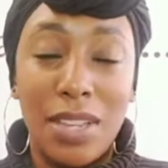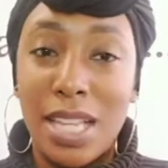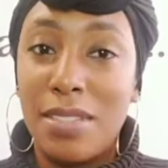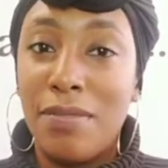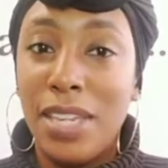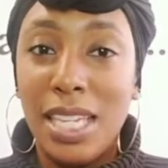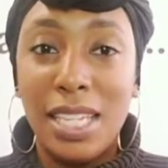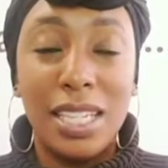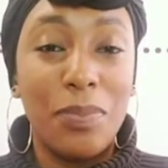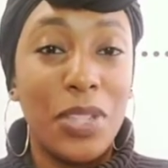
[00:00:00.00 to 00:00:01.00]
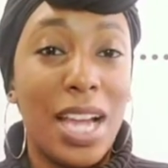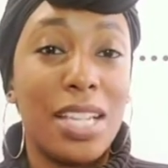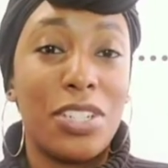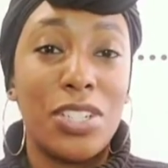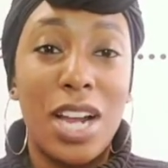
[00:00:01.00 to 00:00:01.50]
It's vegan. You guys
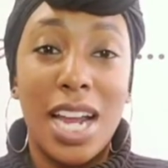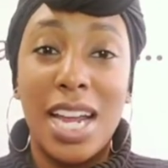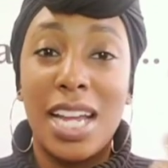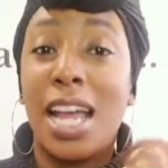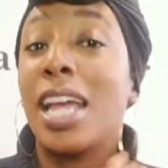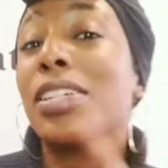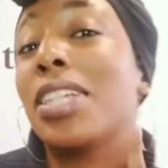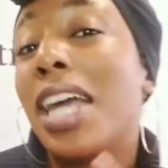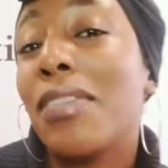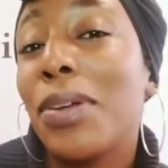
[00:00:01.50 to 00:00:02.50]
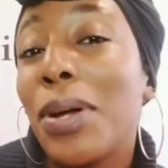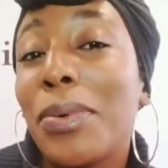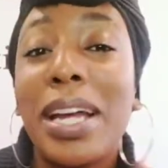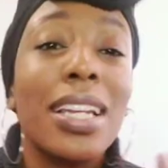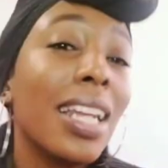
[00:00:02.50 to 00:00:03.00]
should try it. I actually have it on
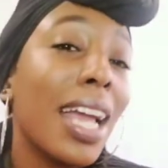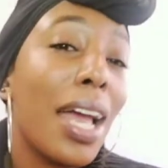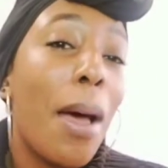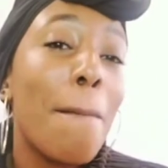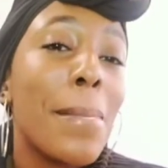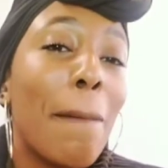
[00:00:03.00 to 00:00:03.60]
right now.